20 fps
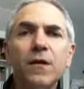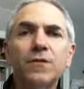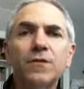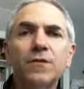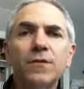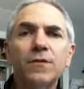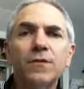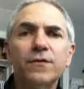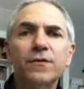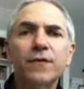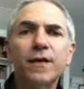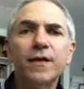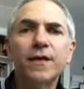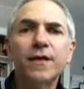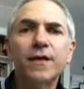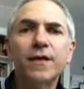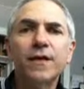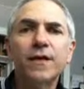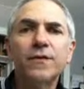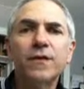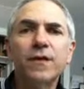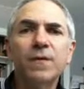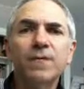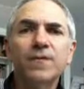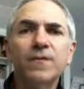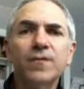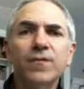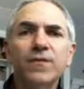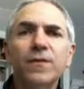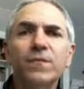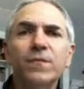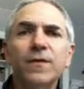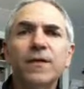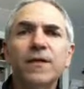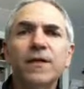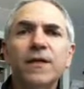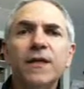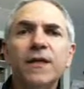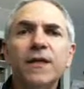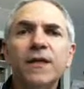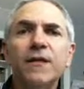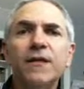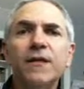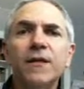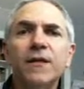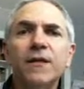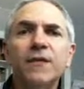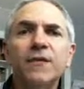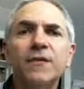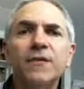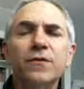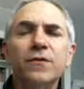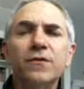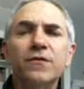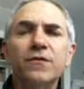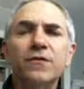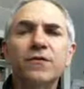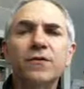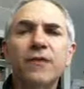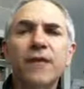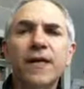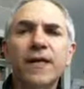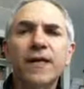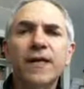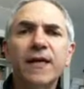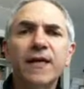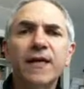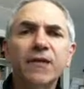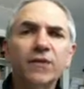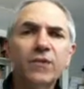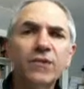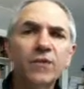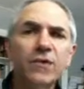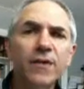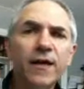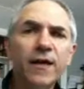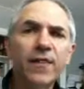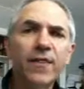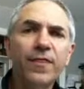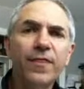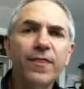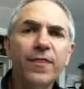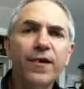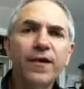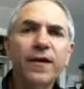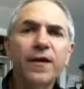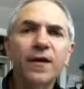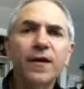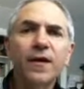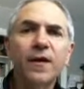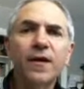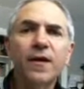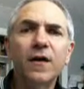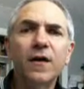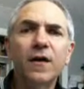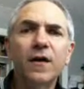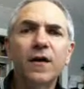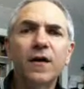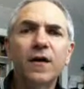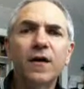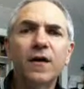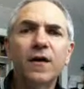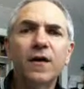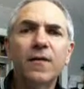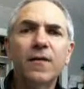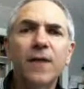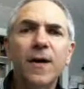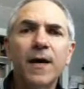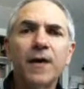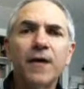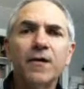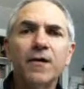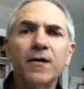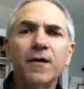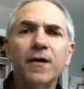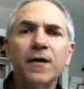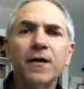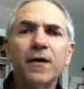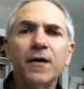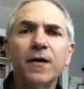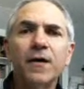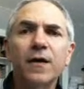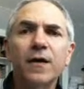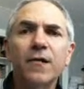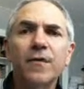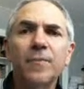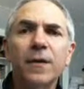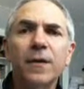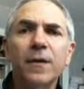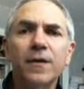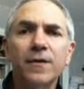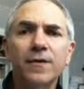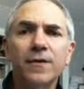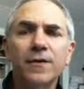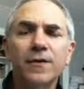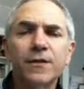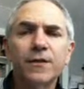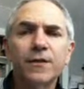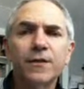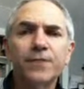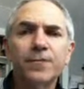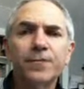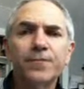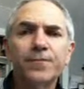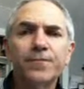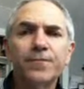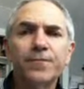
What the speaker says: So I think that's helpful to begin to take a look at thinking about comparisons.